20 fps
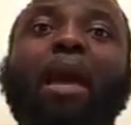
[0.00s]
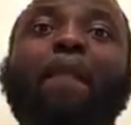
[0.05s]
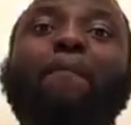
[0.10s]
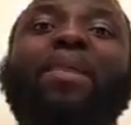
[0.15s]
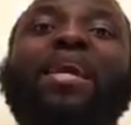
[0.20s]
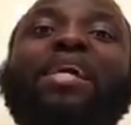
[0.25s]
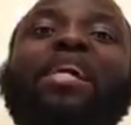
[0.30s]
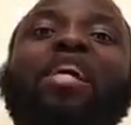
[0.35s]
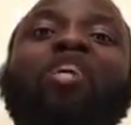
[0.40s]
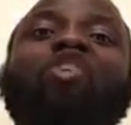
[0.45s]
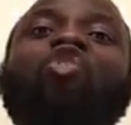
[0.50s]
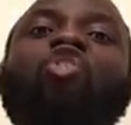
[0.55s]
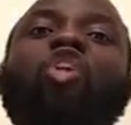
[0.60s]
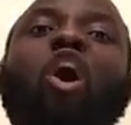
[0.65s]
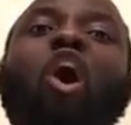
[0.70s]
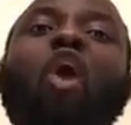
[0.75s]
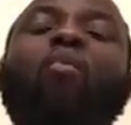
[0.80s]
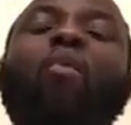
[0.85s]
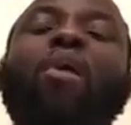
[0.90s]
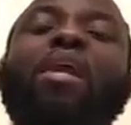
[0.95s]
because they
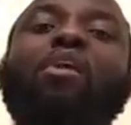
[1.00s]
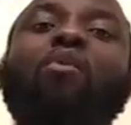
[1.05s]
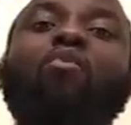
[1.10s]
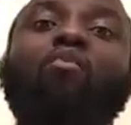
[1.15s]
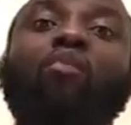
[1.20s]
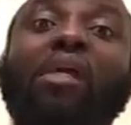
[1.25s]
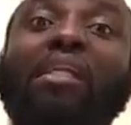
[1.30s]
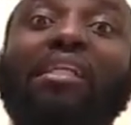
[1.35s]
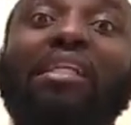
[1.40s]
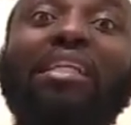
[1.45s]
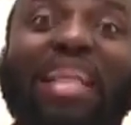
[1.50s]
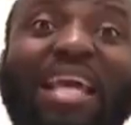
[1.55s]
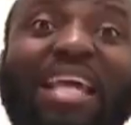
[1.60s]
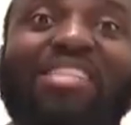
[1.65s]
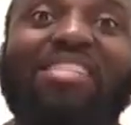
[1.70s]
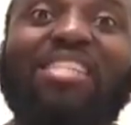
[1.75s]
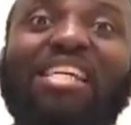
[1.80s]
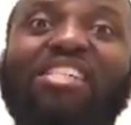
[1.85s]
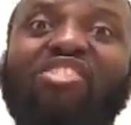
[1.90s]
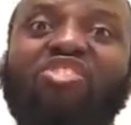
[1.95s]
already
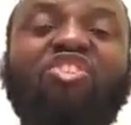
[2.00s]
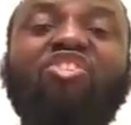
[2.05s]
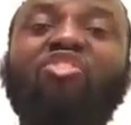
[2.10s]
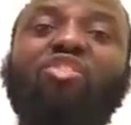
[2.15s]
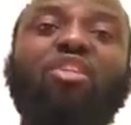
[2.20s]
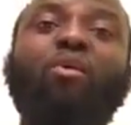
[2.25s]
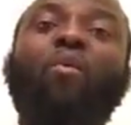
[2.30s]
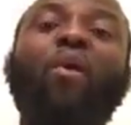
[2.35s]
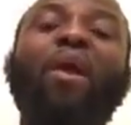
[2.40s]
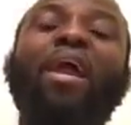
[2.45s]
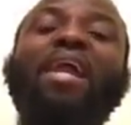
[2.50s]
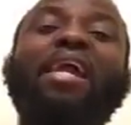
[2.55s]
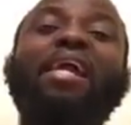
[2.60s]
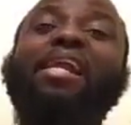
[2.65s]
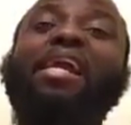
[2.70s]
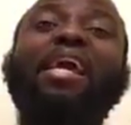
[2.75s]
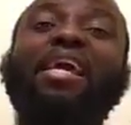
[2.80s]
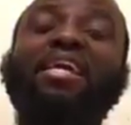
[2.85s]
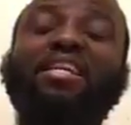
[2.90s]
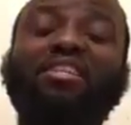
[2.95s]
released it just the way
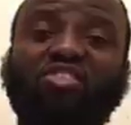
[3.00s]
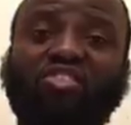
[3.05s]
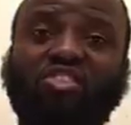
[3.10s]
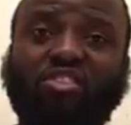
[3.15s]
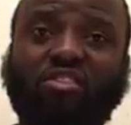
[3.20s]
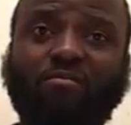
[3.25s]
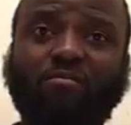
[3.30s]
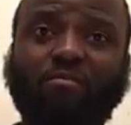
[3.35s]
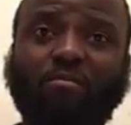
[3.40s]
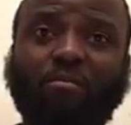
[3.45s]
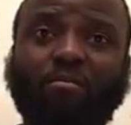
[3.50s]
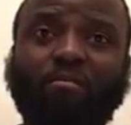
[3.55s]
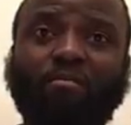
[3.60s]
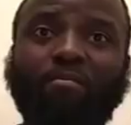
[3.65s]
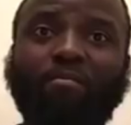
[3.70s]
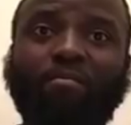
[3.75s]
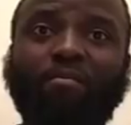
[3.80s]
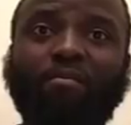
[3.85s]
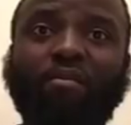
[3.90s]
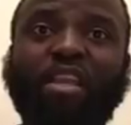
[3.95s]
it is.
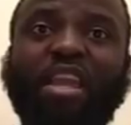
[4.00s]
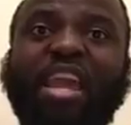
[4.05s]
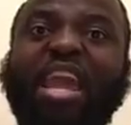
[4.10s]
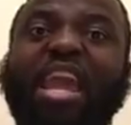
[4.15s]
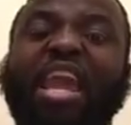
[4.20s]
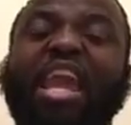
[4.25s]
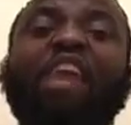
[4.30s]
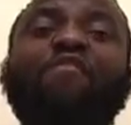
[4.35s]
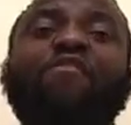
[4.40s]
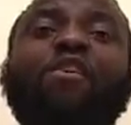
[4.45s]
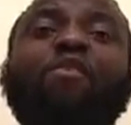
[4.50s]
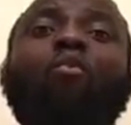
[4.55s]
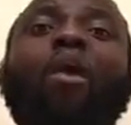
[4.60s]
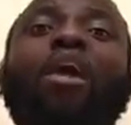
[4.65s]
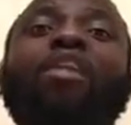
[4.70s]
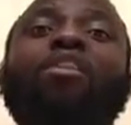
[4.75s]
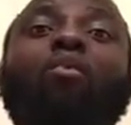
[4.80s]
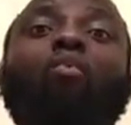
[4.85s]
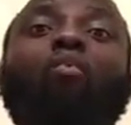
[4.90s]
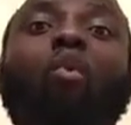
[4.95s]
Even
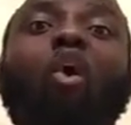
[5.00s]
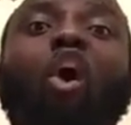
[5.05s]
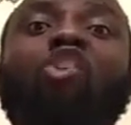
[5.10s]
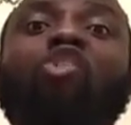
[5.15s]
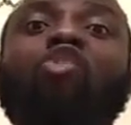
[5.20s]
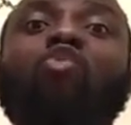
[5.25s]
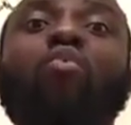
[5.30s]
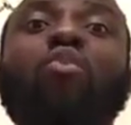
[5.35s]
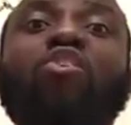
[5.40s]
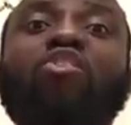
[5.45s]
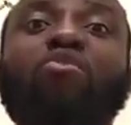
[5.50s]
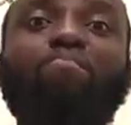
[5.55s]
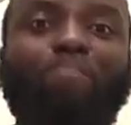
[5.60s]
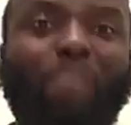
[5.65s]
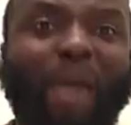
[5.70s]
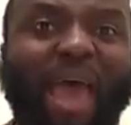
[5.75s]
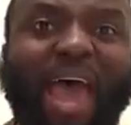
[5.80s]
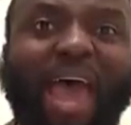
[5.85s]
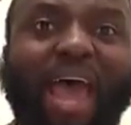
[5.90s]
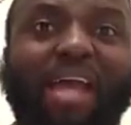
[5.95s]
when the words was
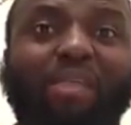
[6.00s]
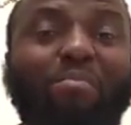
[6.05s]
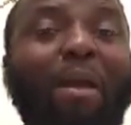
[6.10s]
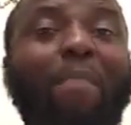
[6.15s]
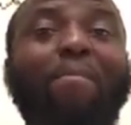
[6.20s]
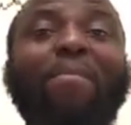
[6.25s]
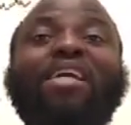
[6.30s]
bad, but